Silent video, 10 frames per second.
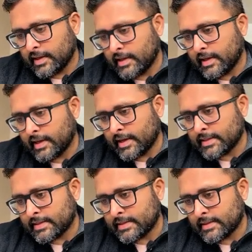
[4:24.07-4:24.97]

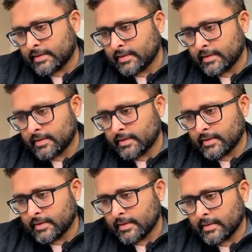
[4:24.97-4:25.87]
ES
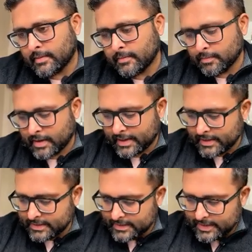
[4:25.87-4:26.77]

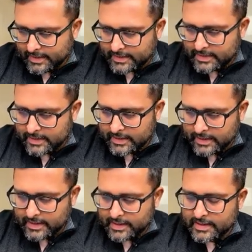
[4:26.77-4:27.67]
minus ED.
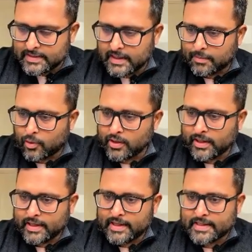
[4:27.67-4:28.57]
ES upon
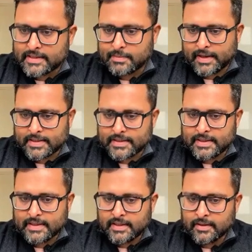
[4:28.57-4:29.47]
ES minus
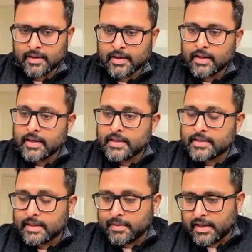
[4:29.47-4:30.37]
ED.
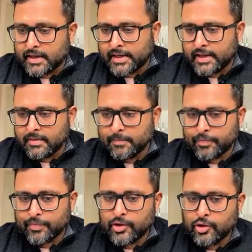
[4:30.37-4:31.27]
Similarly,
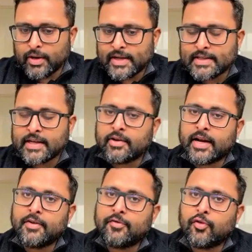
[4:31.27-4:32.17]
you guys can
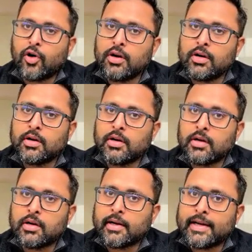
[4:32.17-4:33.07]
write for
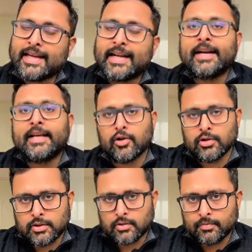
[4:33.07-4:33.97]
ED
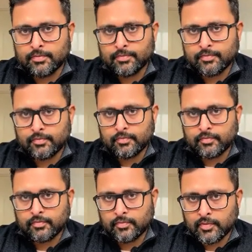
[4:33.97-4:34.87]
also.
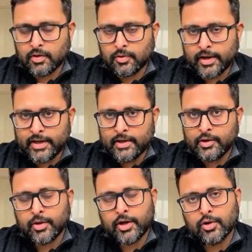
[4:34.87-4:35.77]
Right?
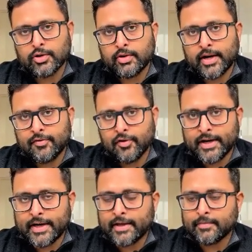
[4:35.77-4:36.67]
You can also write for
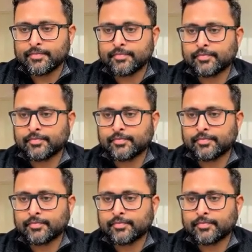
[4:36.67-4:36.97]
ED.